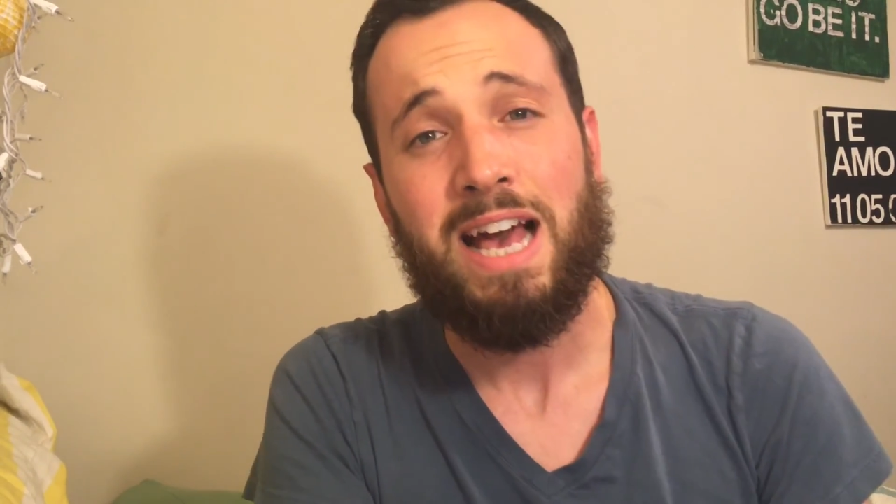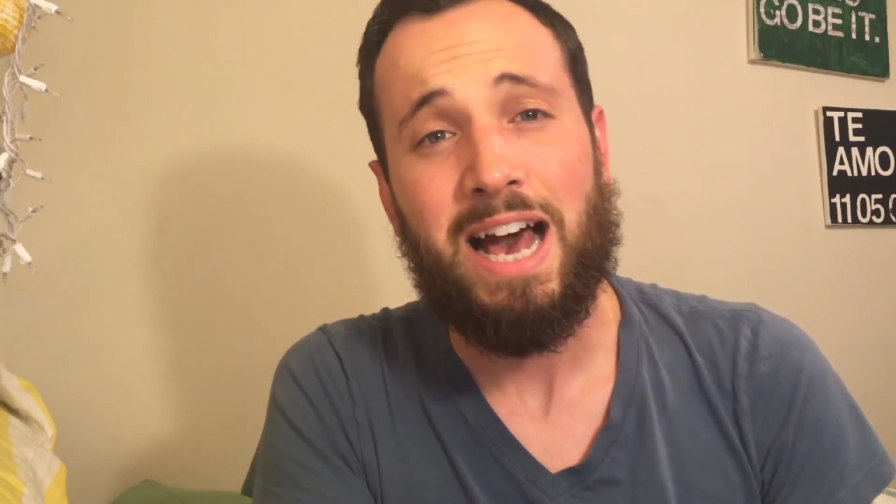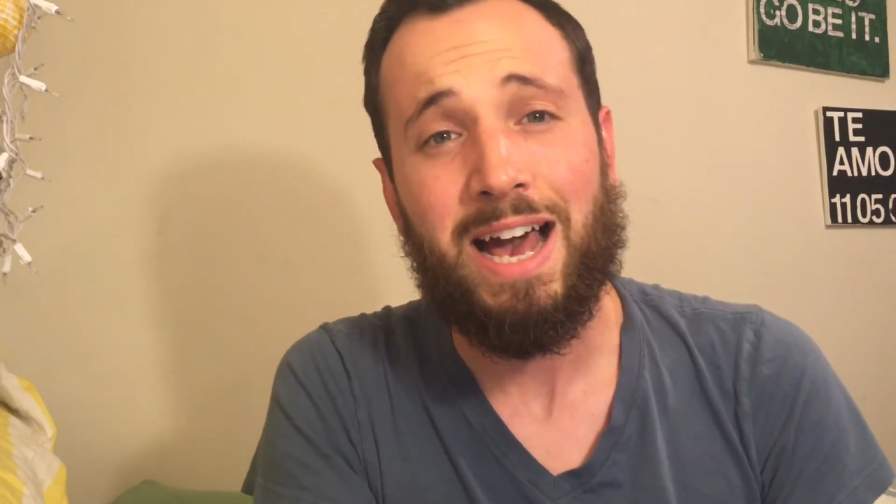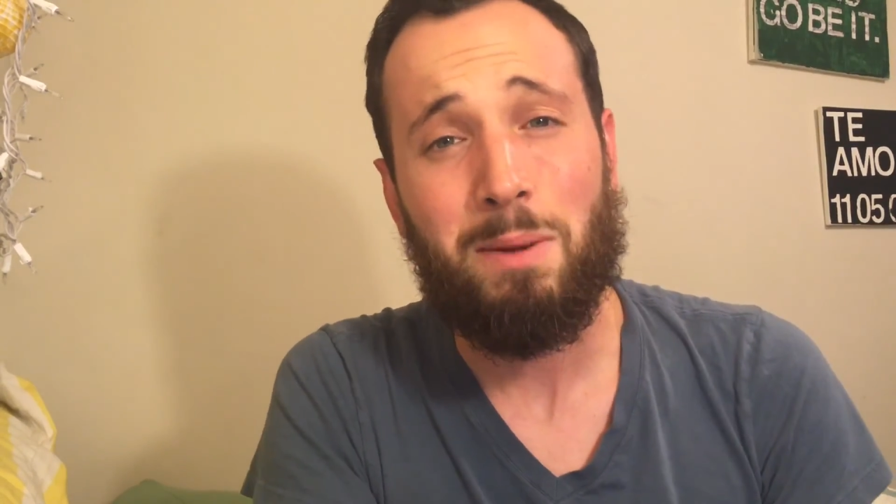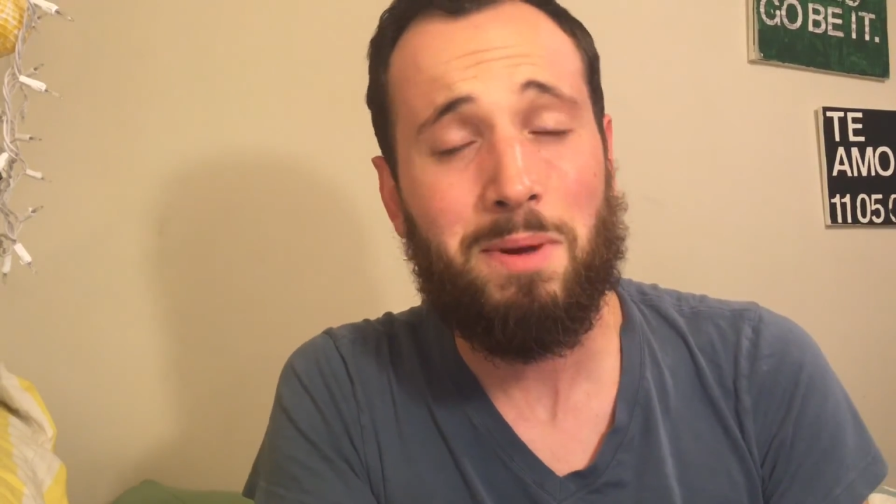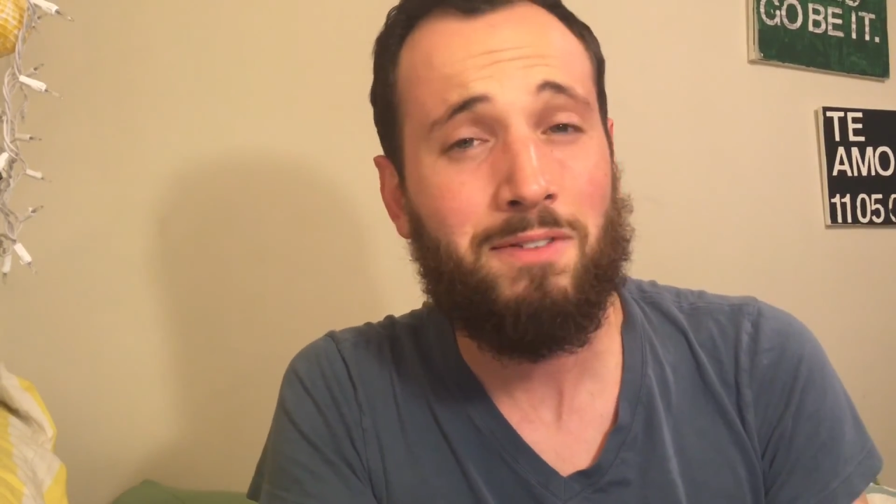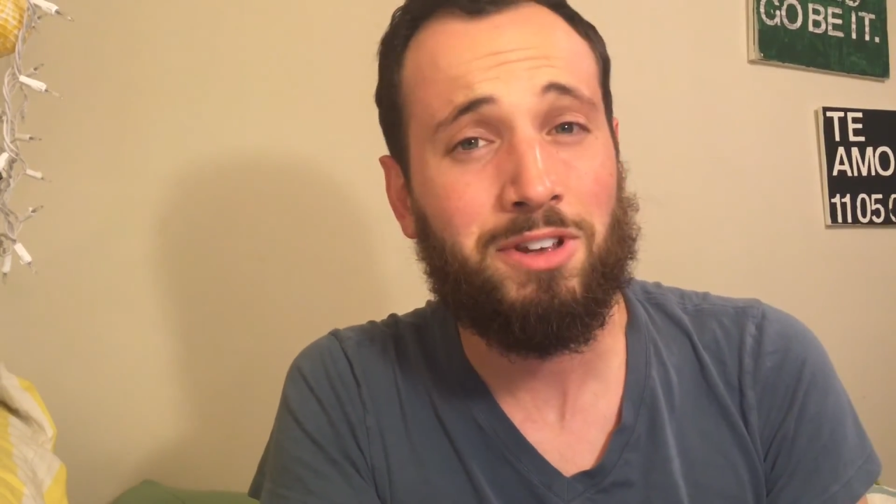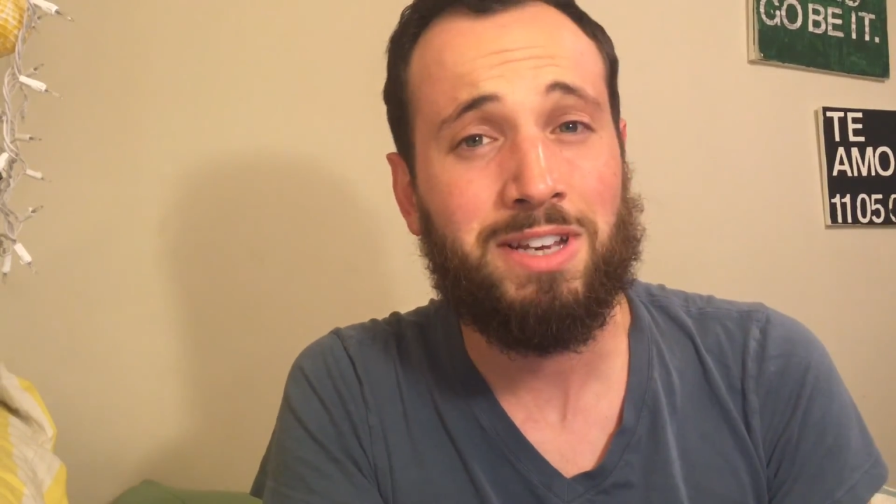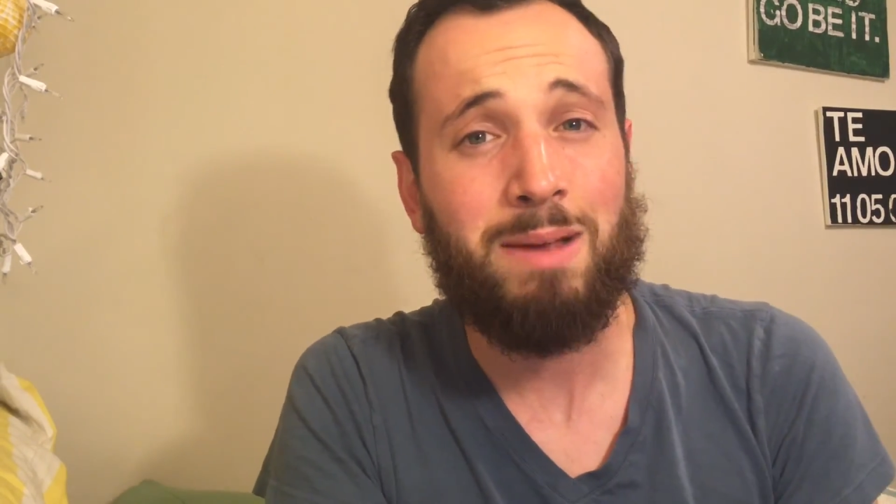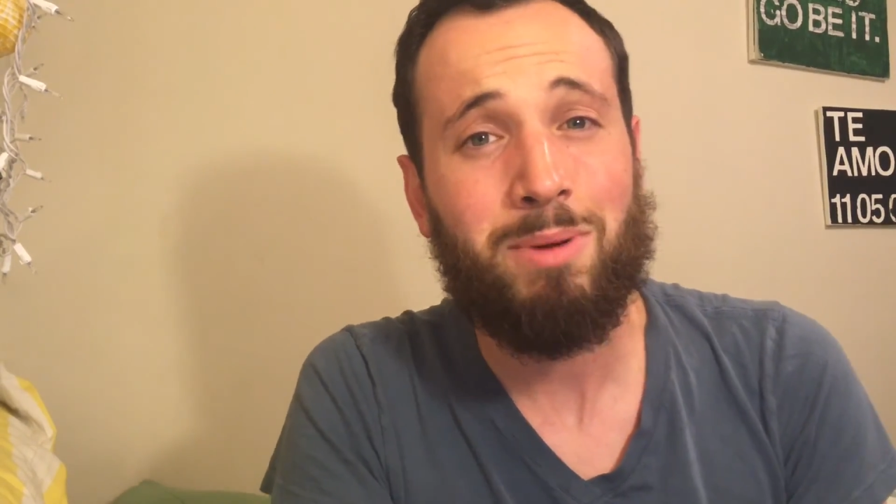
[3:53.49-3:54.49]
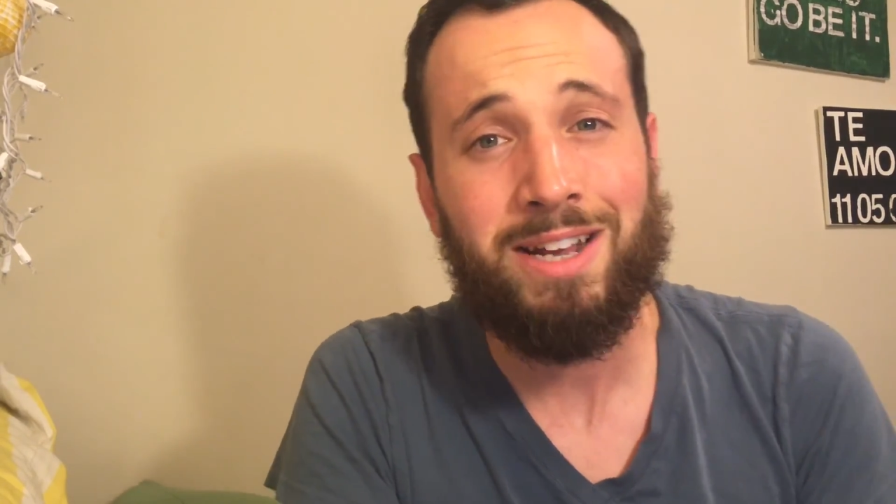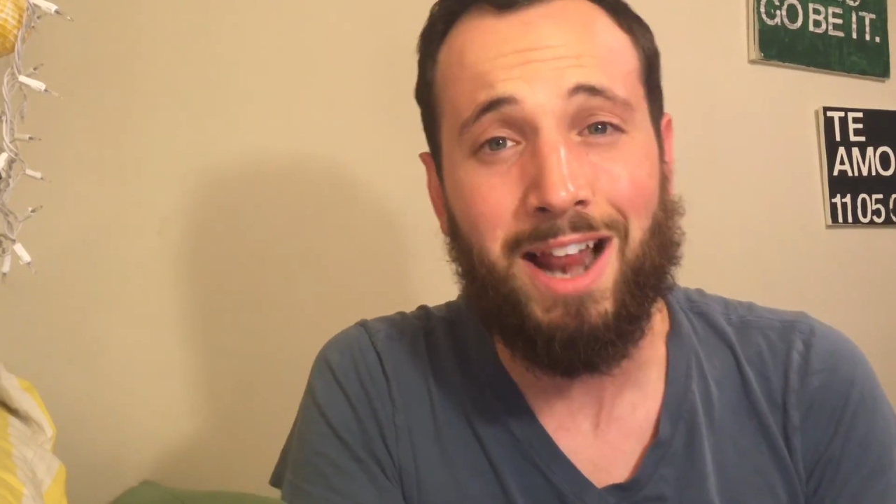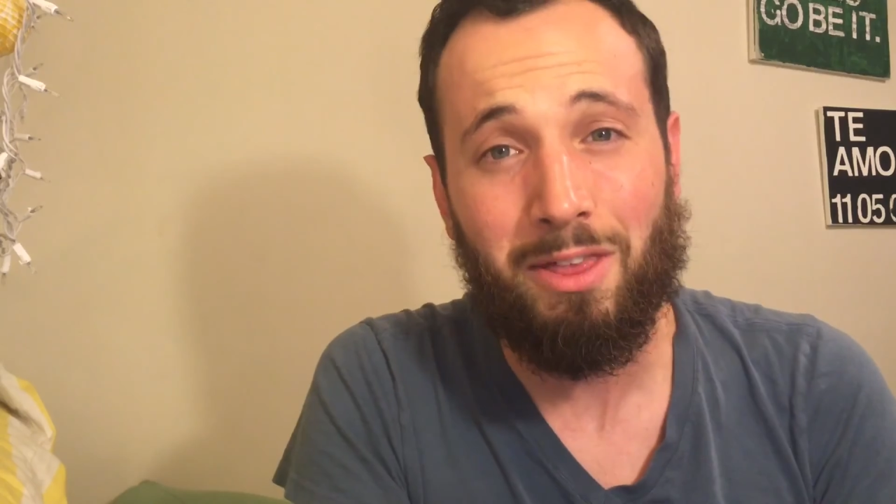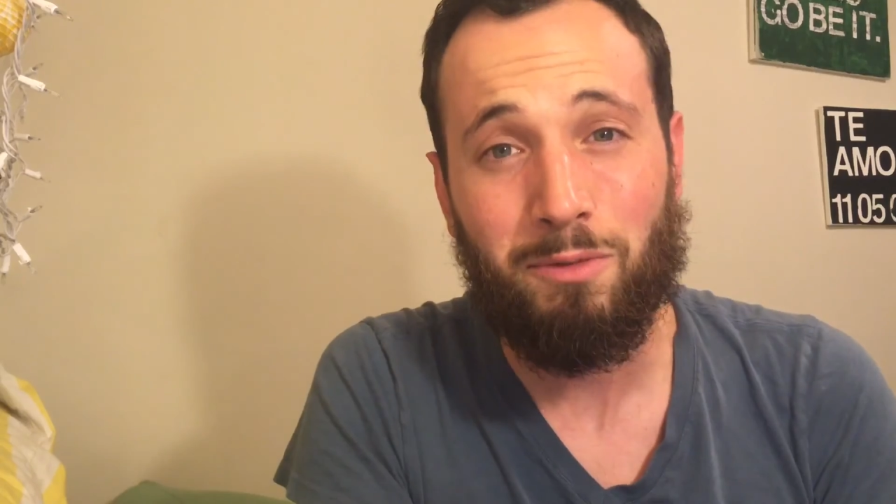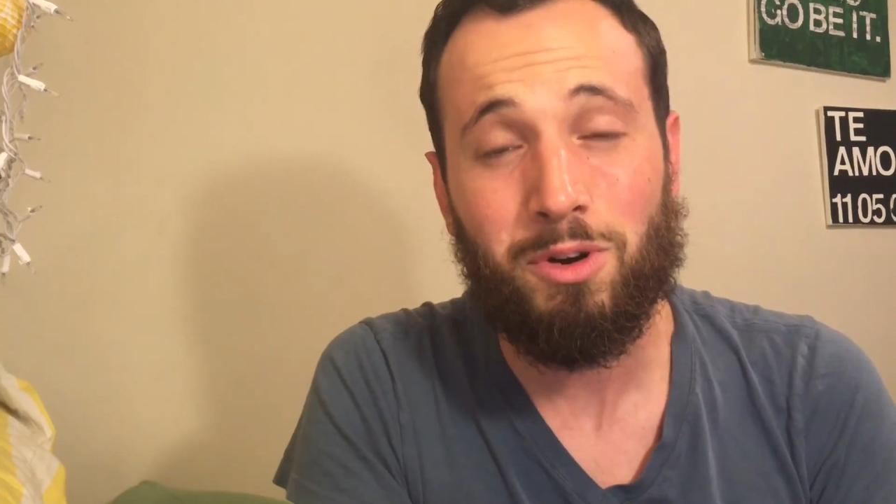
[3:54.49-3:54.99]
I hope you're having a good night, Brian,
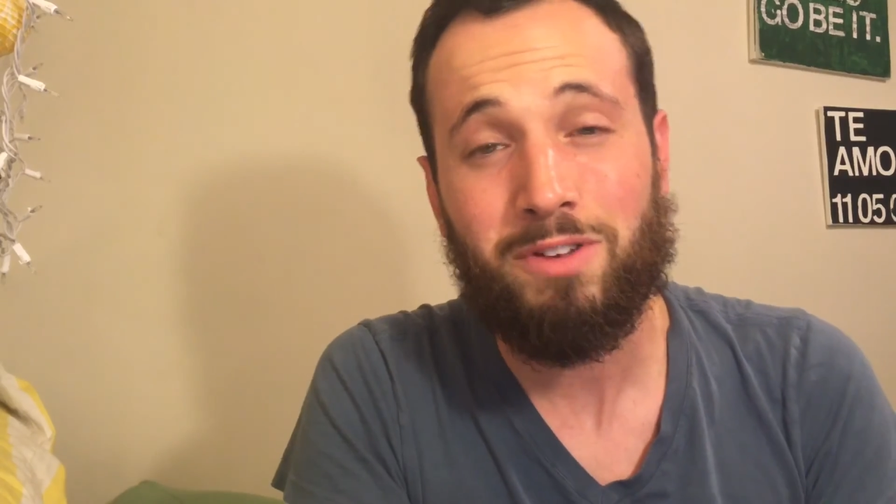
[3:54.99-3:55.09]
and I look forward